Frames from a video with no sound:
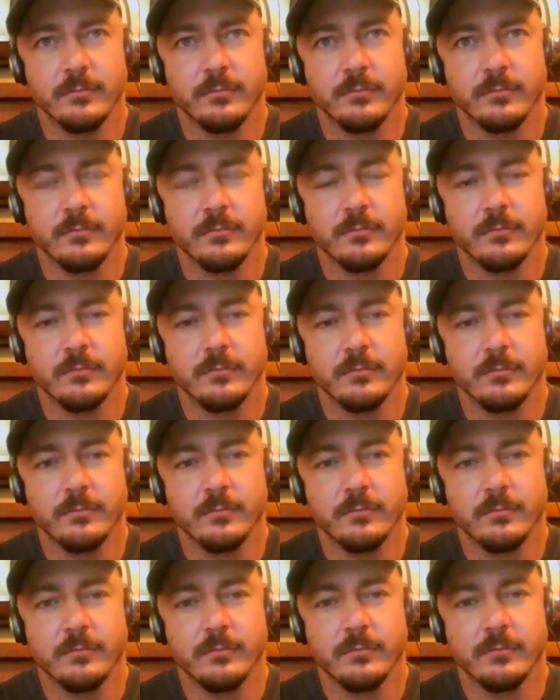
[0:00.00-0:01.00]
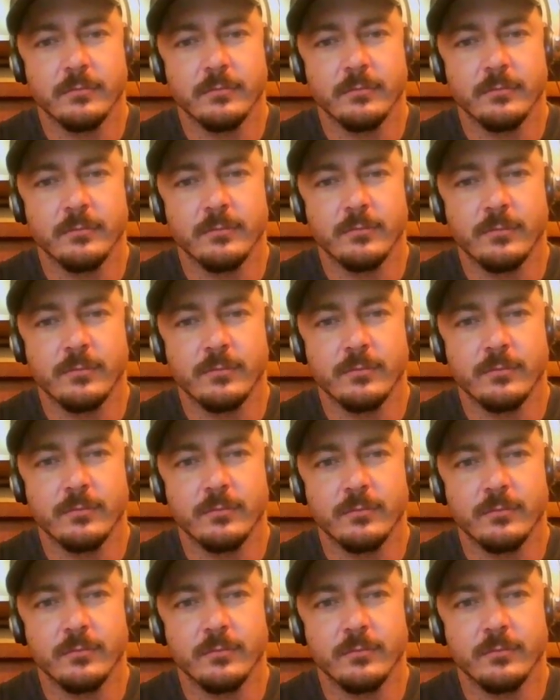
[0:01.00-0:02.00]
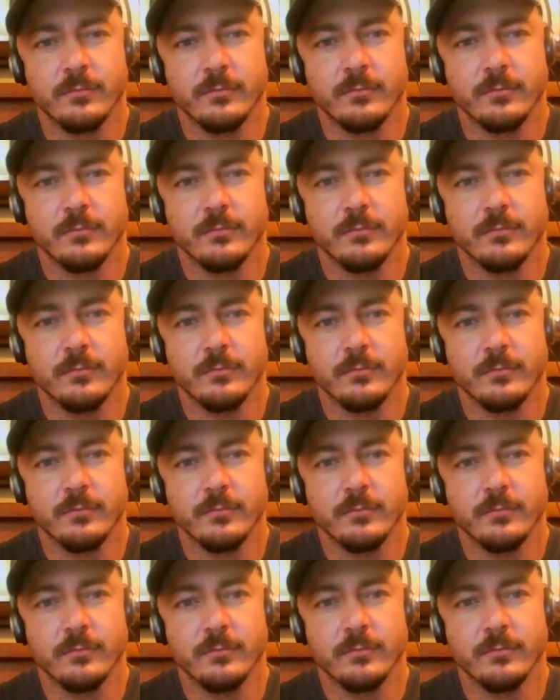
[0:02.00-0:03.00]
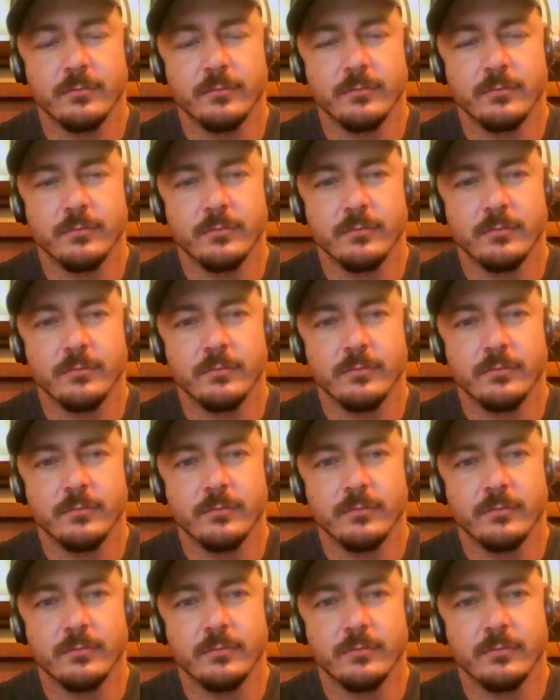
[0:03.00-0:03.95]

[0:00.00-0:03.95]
This person isn't speaking.